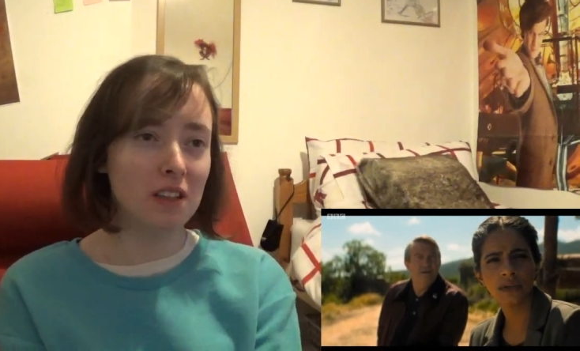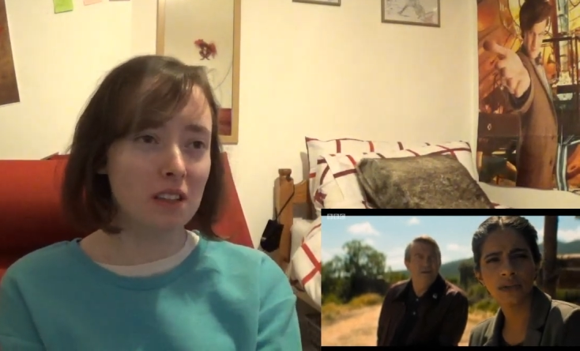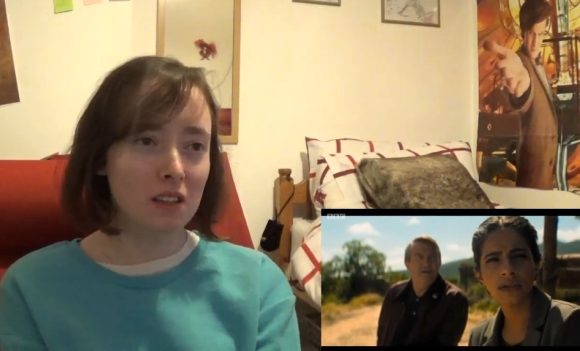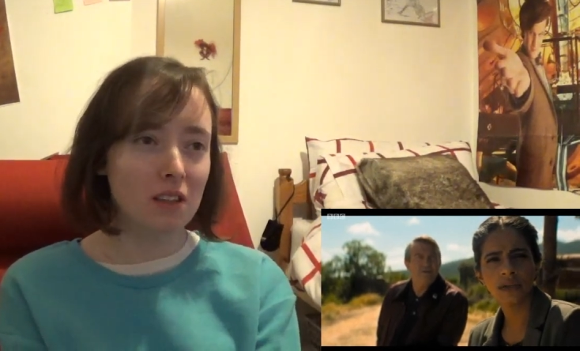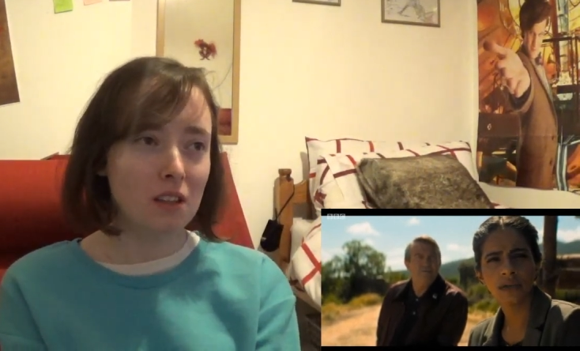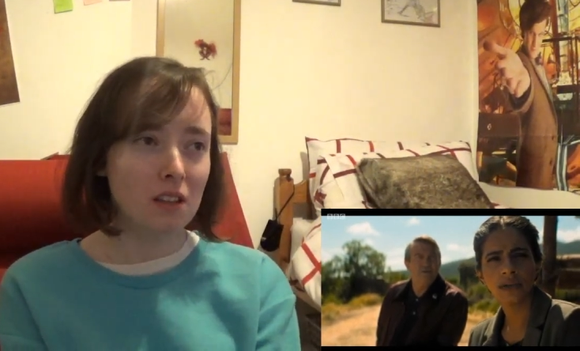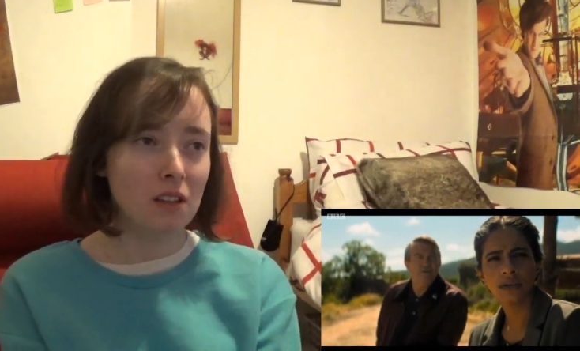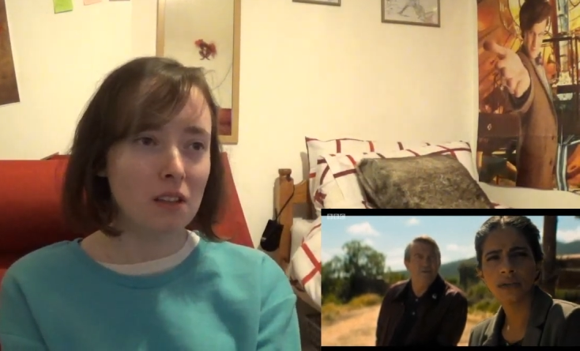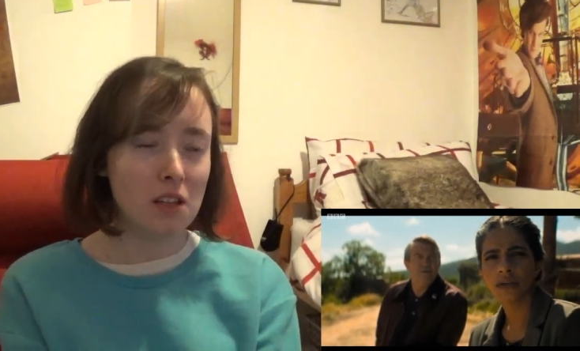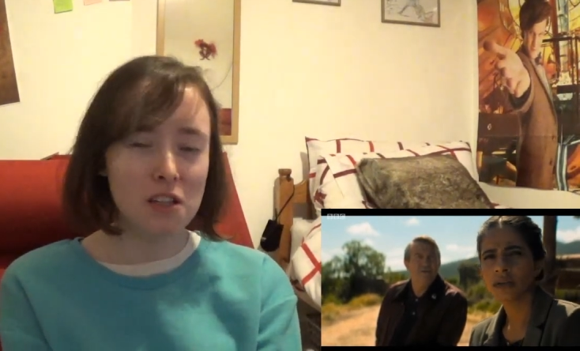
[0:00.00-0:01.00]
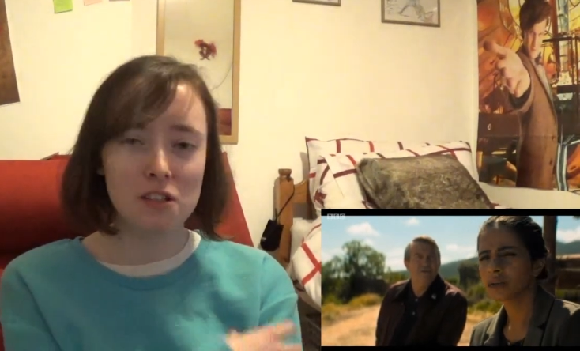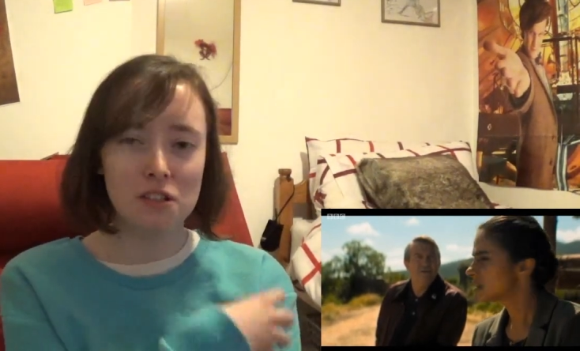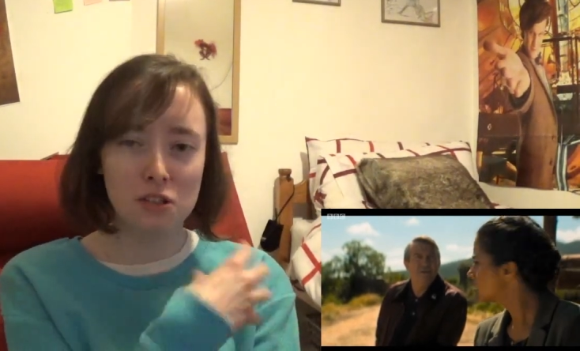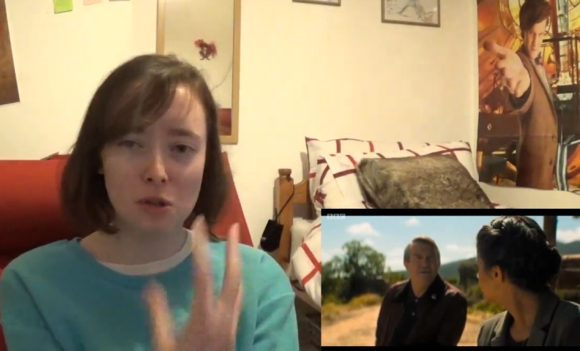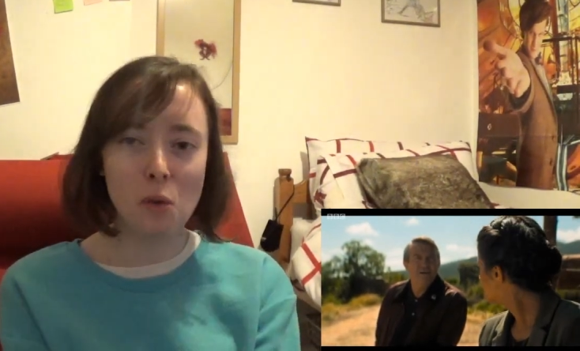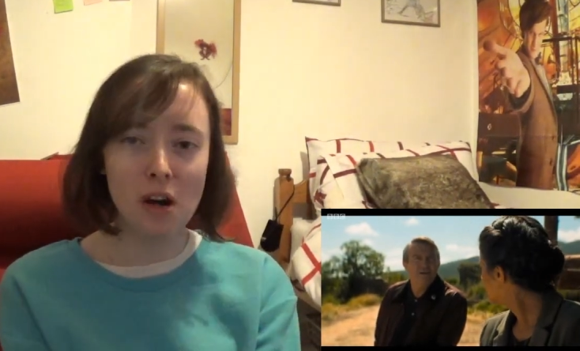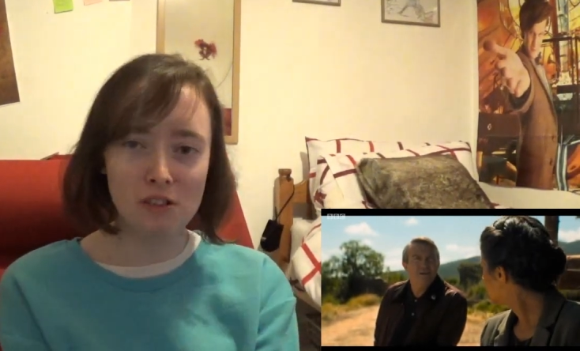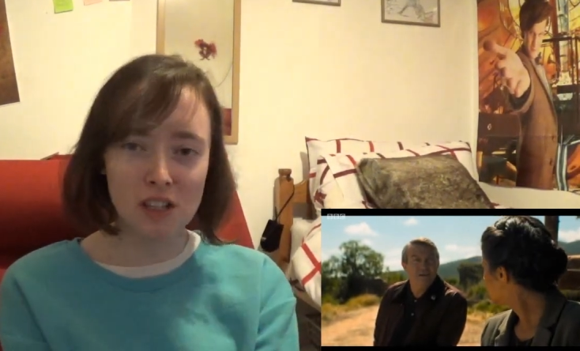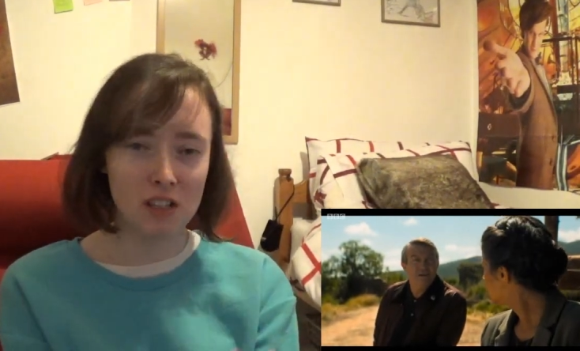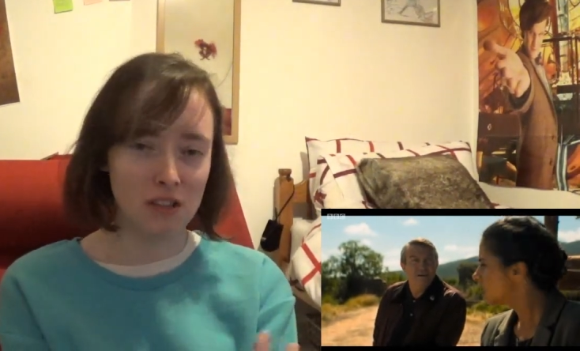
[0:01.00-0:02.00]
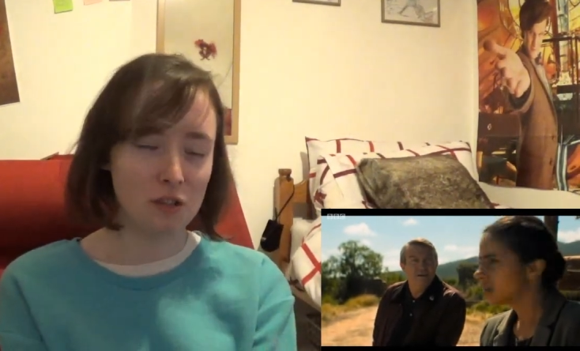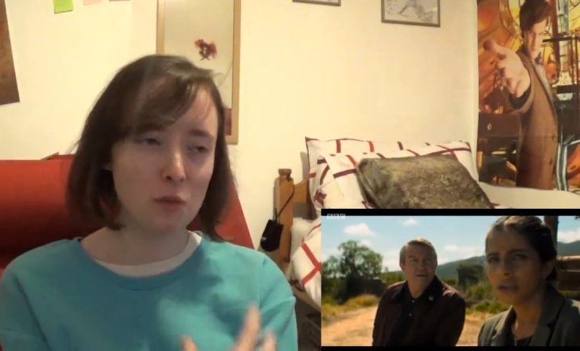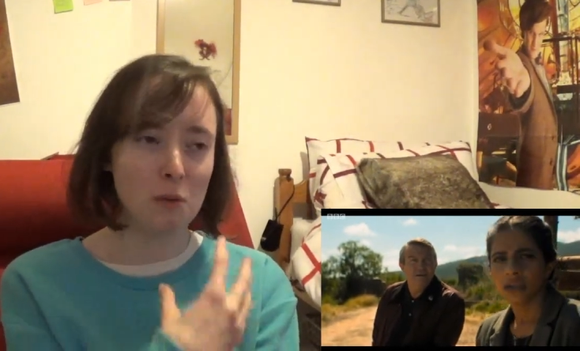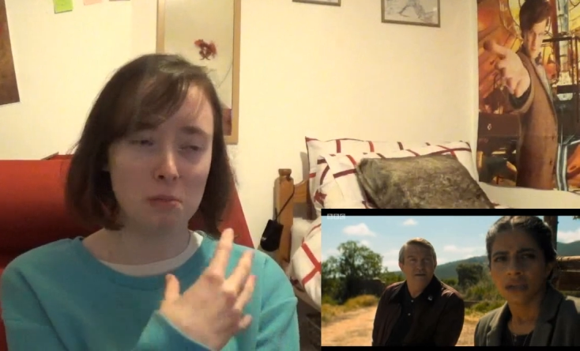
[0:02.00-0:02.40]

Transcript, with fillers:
Speaker 1: It must be the doc. He's just so well written and so well